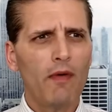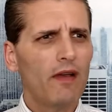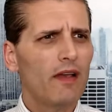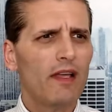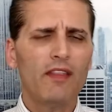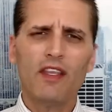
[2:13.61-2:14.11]

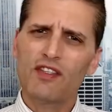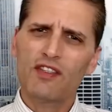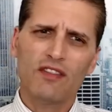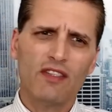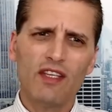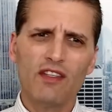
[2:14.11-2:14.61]

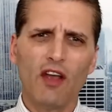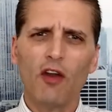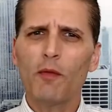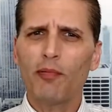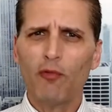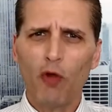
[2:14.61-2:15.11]
These
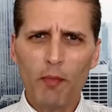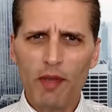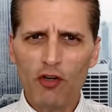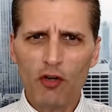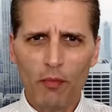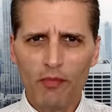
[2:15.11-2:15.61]
unemployment
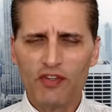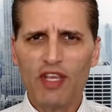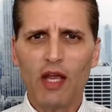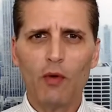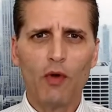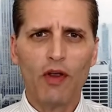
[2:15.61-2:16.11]
numbers that
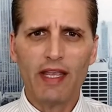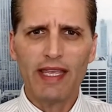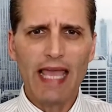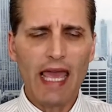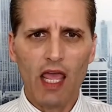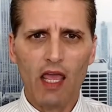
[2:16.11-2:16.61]
we're
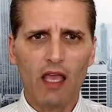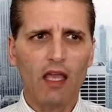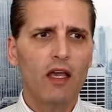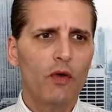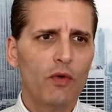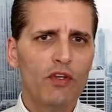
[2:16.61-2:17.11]
getting,
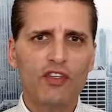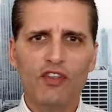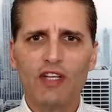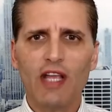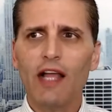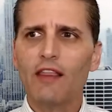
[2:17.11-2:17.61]
we just
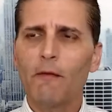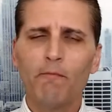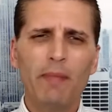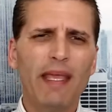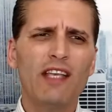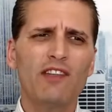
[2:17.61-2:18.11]
got the
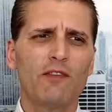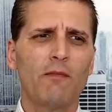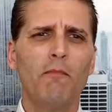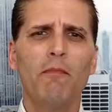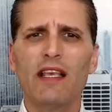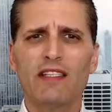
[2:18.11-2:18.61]
biggest
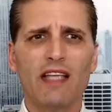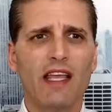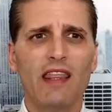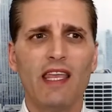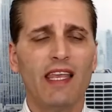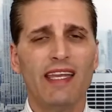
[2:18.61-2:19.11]
miss, I
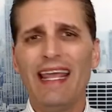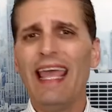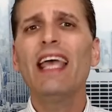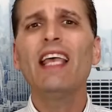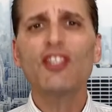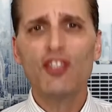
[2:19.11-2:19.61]
think, in
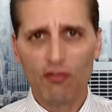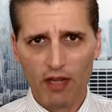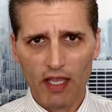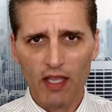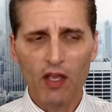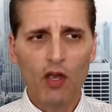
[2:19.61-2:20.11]
history
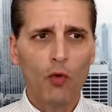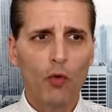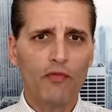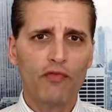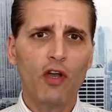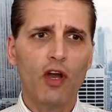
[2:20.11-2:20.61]
with
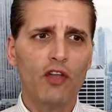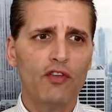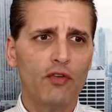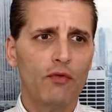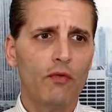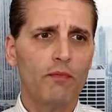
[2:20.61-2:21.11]
regard
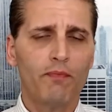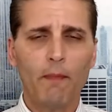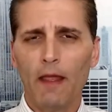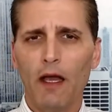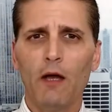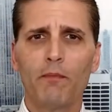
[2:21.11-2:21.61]
to
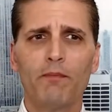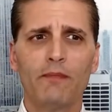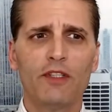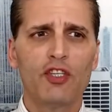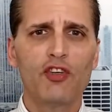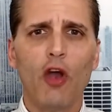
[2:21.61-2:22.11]

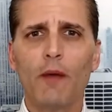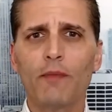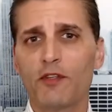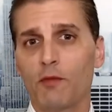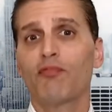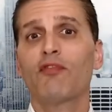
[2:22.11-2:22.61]
jobs
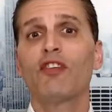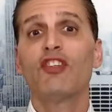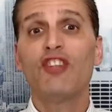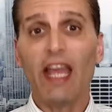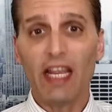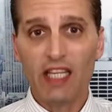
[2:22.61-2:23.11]

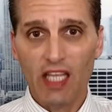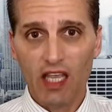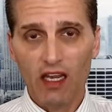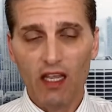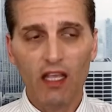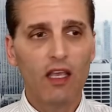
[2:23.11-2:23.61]

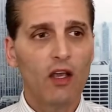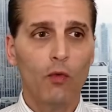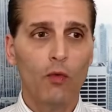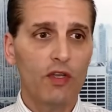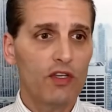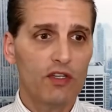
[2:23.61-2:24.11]
projected,
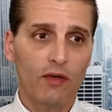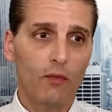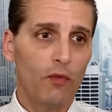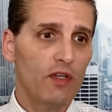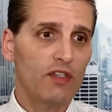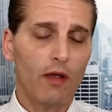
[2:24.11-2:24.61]
which
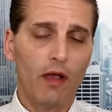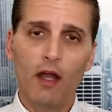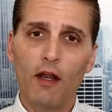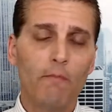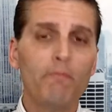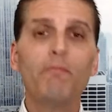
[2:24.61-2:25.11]
was an
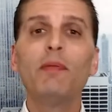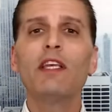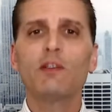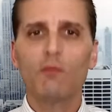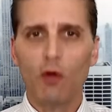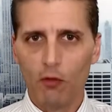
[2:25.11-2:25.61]

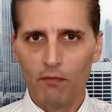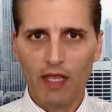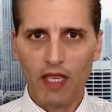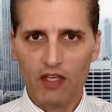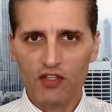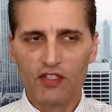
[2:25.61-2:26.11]
abysmal
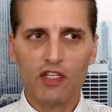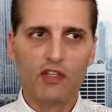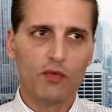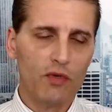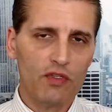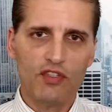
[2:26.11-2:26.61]
miss. This
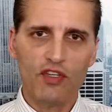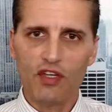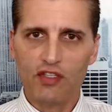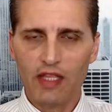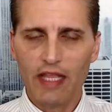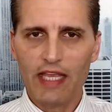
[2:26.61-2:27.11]
was just
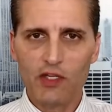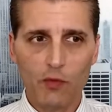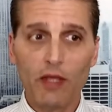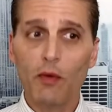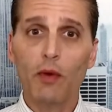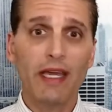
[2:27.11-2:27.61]
last week.
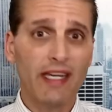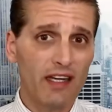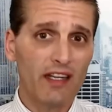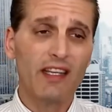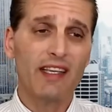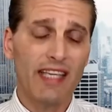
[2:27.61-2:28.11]
We're going to
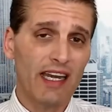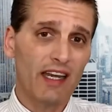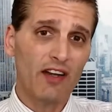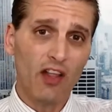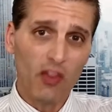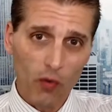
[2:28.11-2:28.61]
get
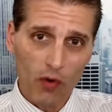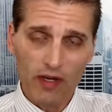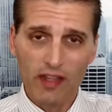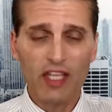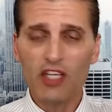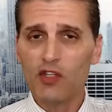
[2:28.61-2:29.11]
another one
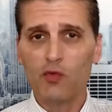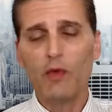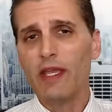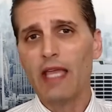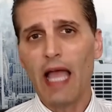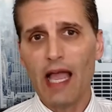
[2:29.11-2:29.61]
this week
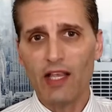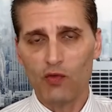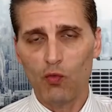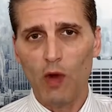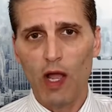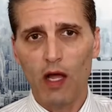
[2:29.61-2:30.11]
as
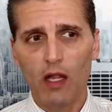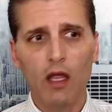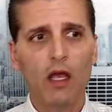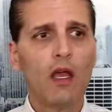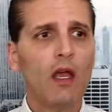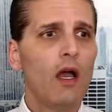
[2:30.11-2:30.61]
well.
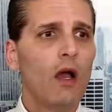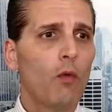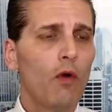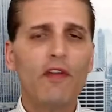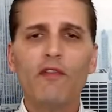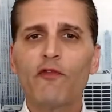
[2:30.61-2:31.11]
We're
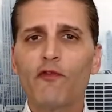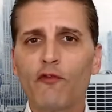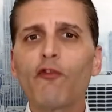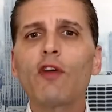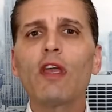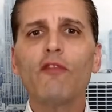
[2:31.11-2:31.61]
in
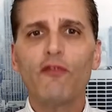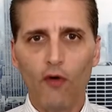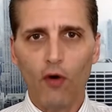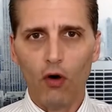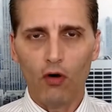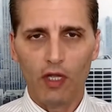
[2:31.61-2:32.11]
free
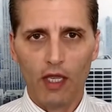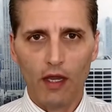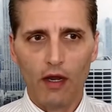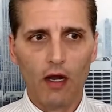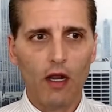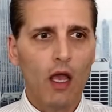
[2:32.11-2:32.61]
fall
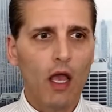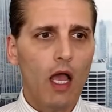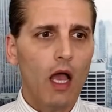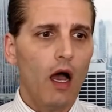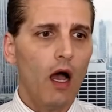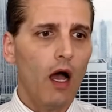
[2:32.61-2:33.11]
here,
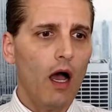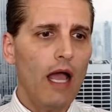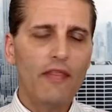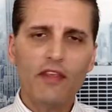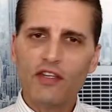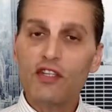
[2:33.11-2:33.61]
and
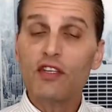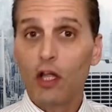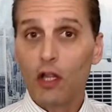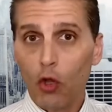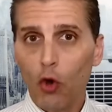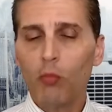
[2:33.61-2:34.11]
this is a
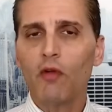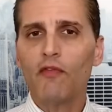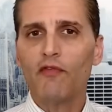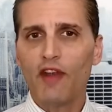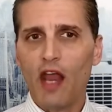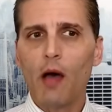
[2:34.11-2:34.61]
global
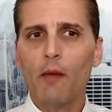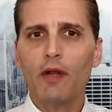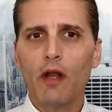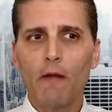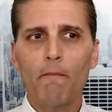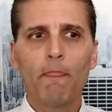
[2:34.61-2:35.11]
phenomenon.